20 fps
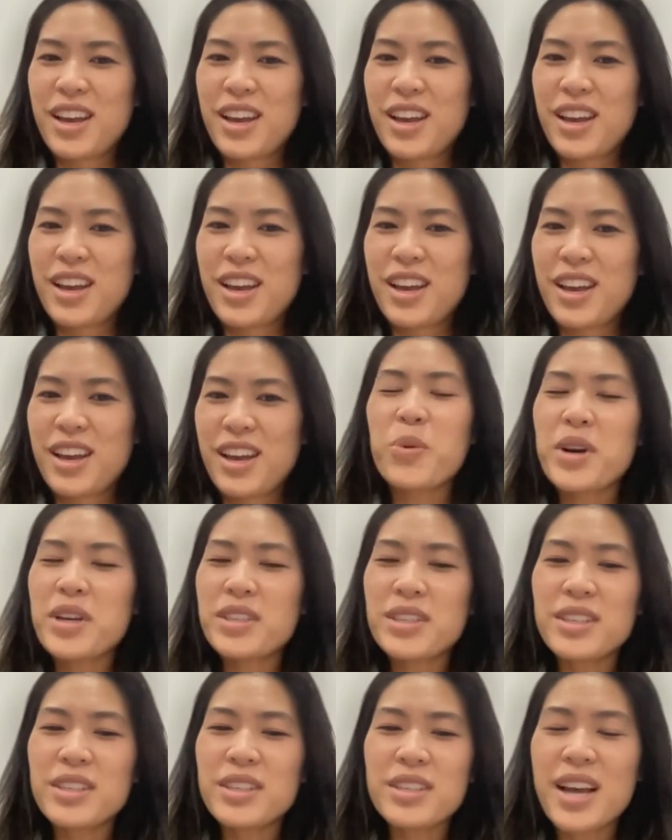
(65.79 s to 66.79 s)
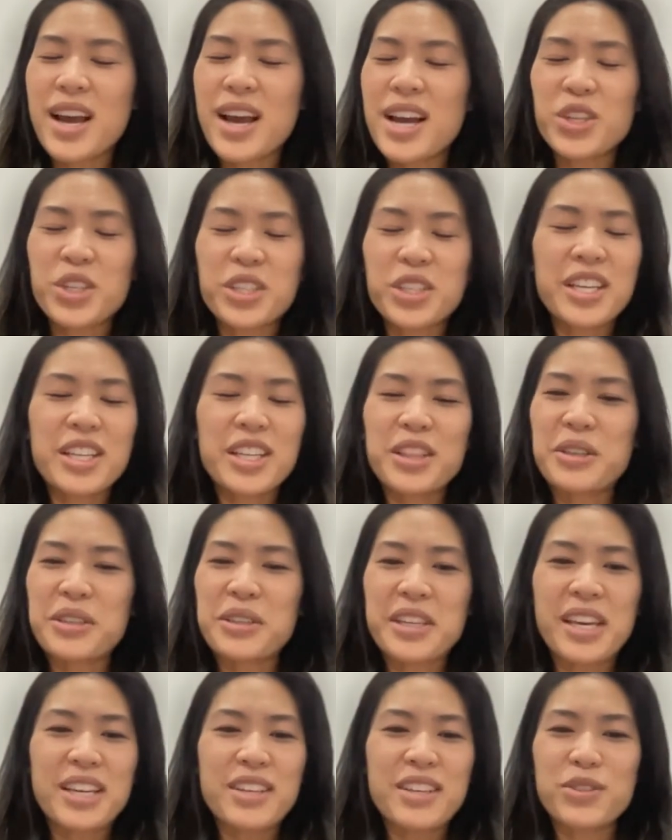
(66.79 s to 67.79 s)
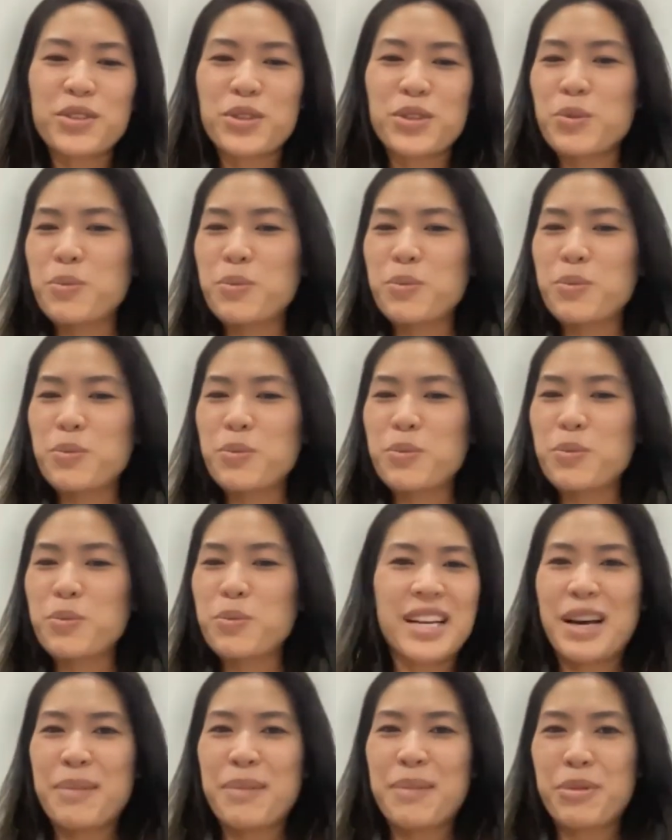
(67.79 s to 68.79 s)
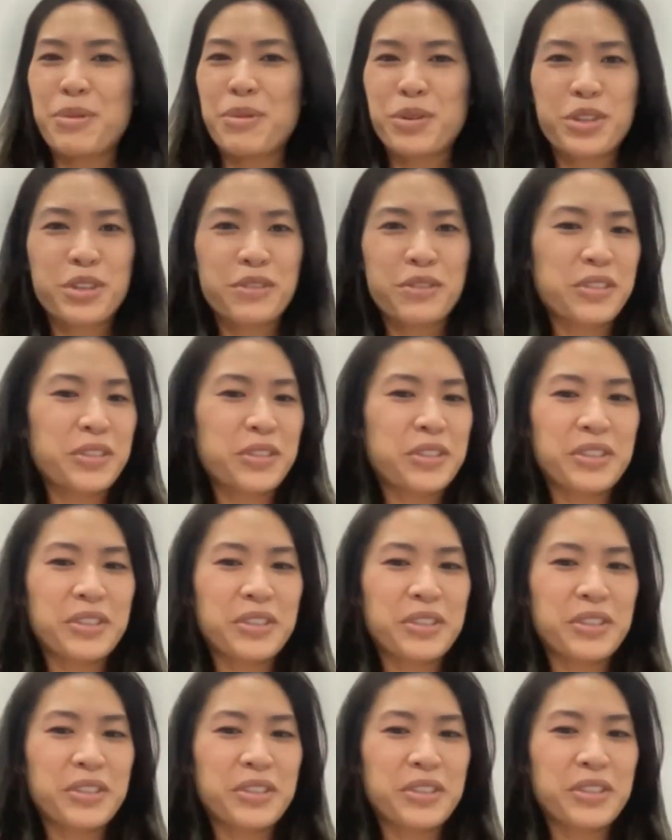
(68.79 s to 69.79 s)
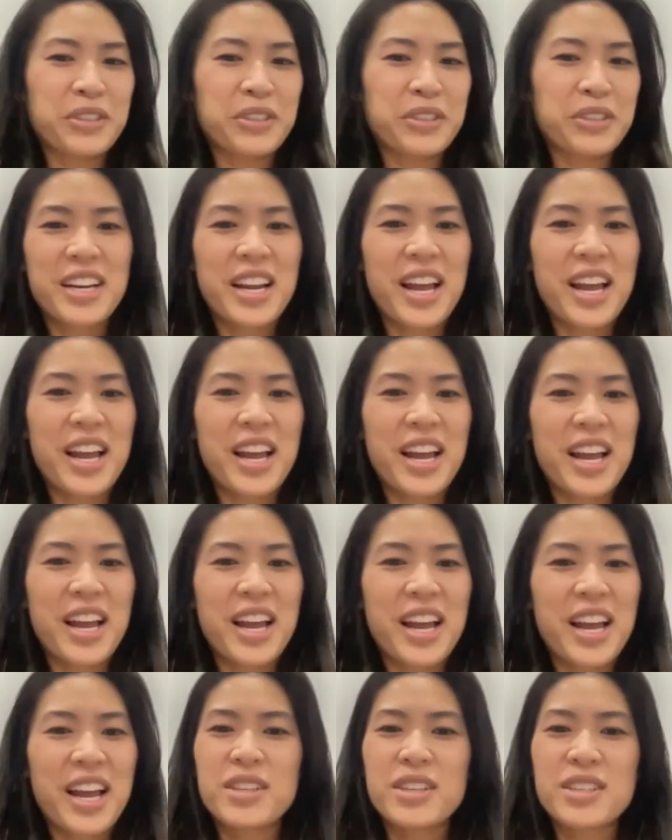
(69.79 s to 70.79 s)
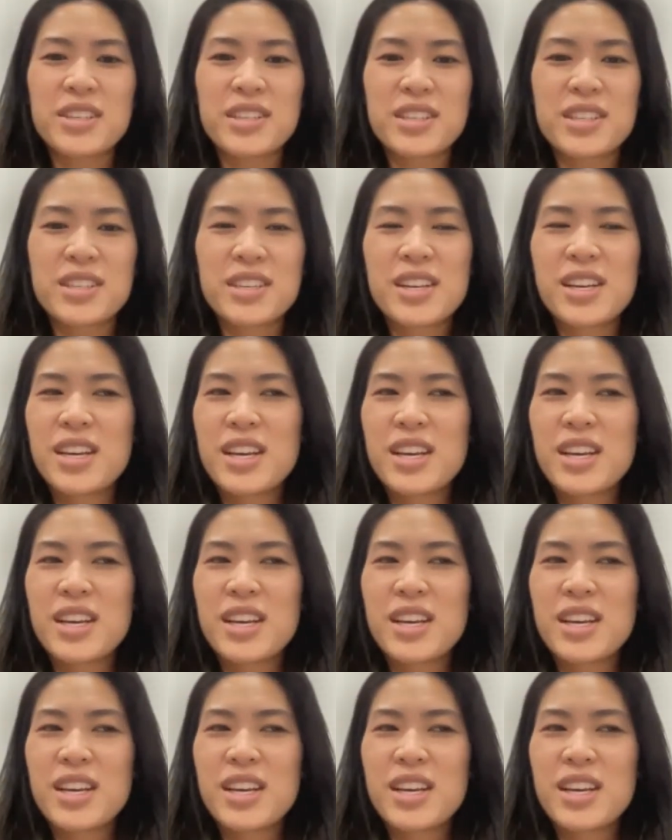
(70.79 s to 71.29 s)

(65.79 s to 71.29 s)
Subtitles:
So I wasn't actually looking to be an upper cervical doctor. I was